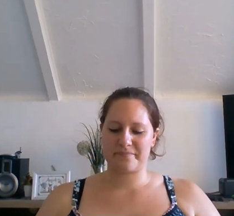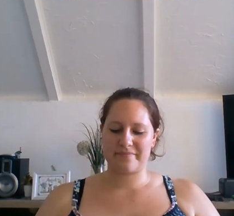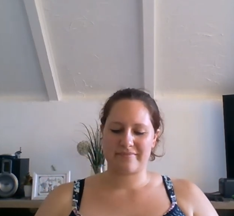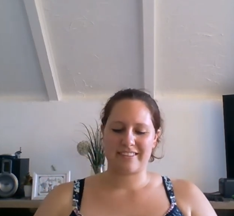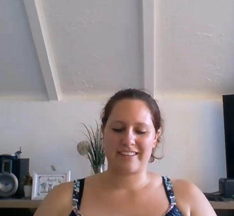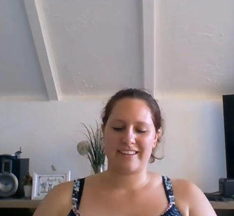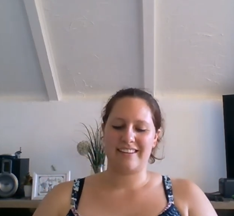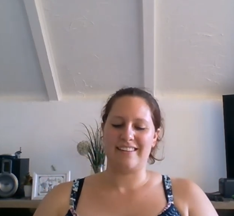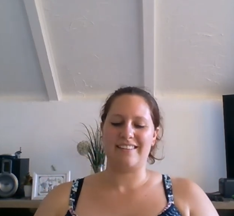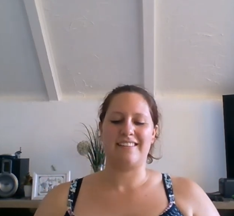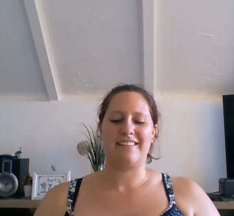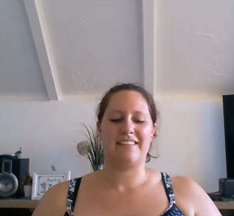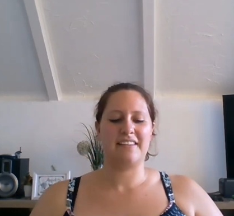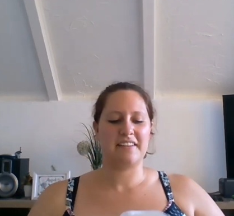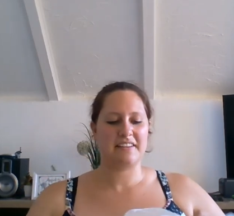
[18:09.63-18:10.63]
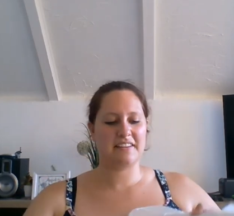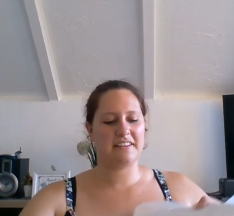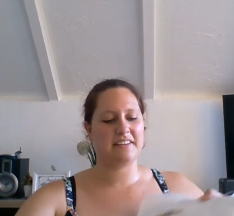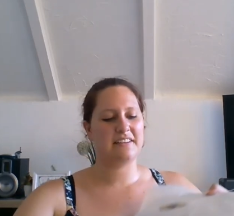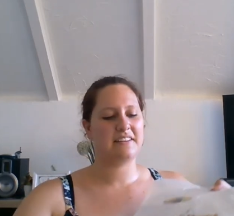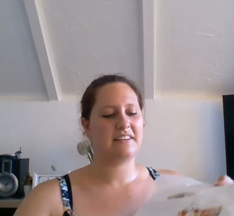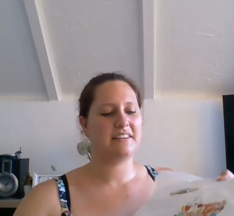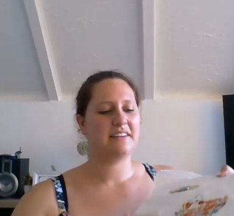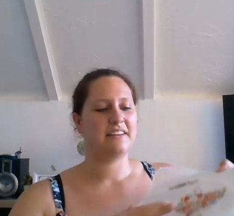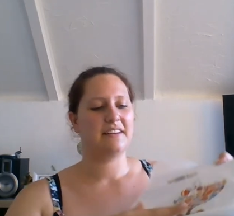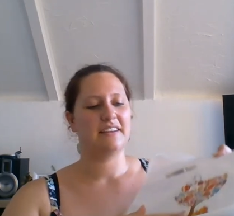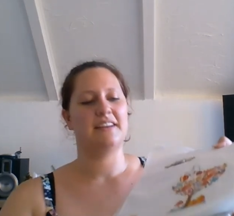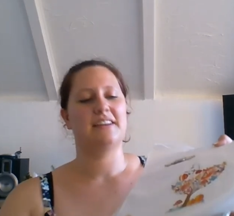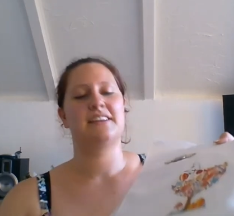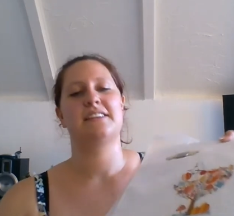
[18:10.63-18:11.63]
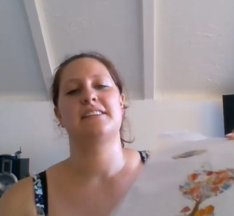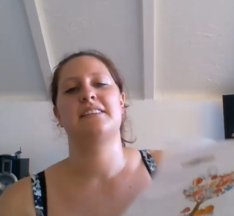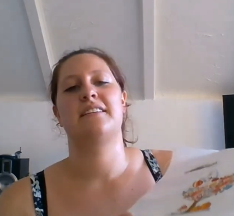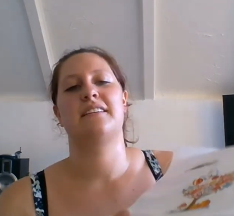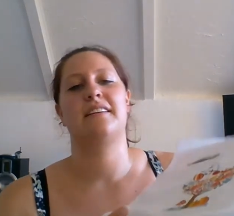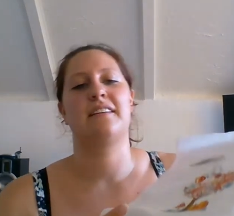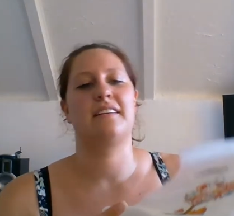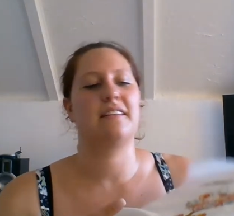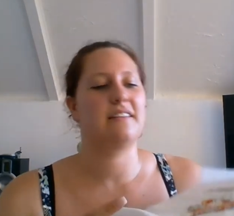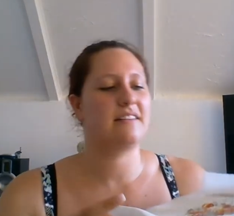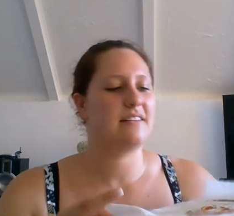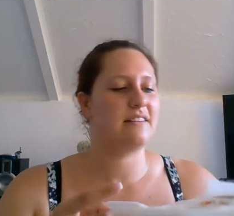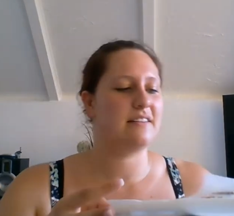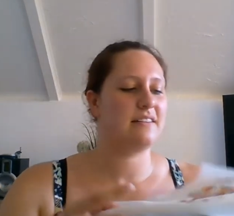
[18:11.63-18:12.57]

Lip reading: (silence)